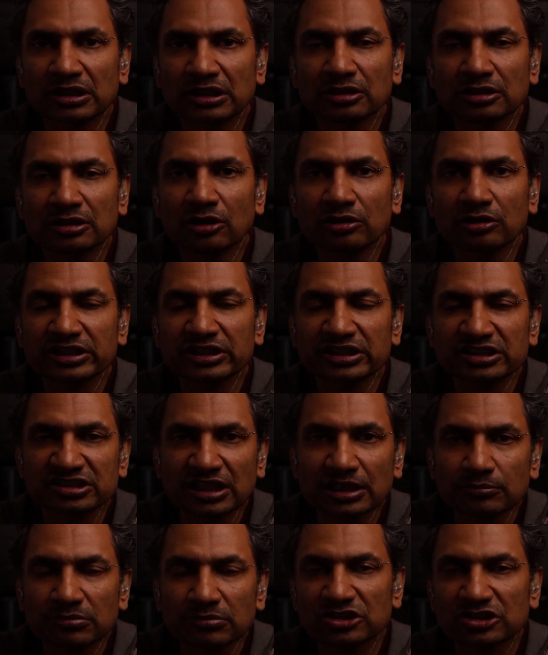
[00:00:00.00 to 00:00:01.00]
a
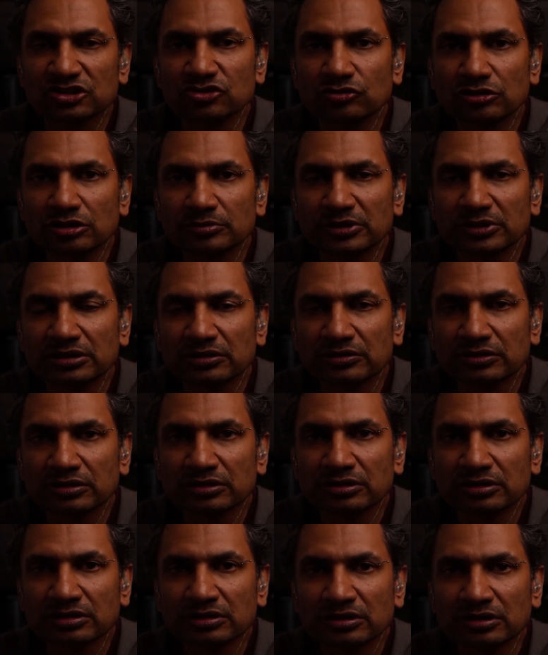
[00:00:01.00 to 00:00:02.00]
long-established rumour,
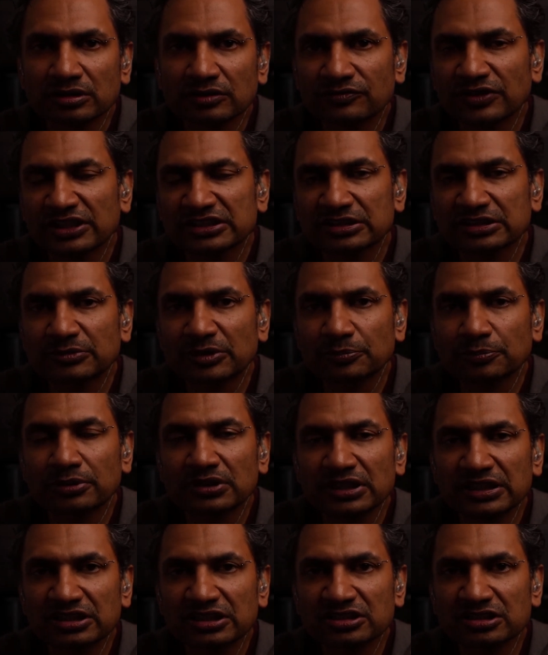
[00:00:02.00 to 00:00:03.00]
that I'm a
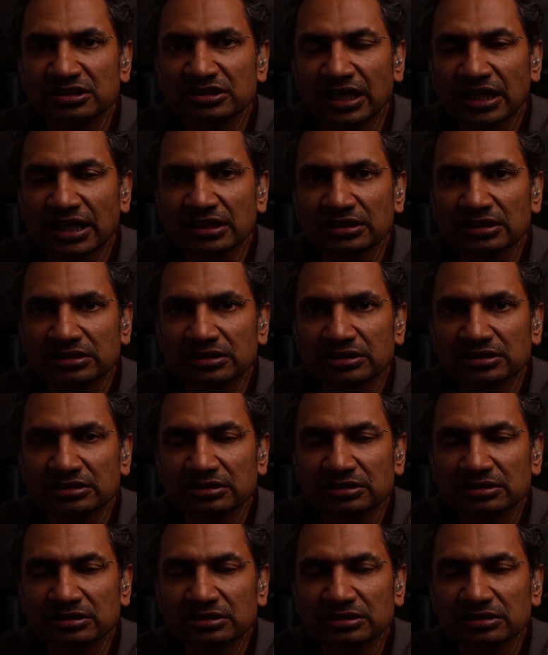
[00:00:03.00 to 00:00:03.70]
police narc,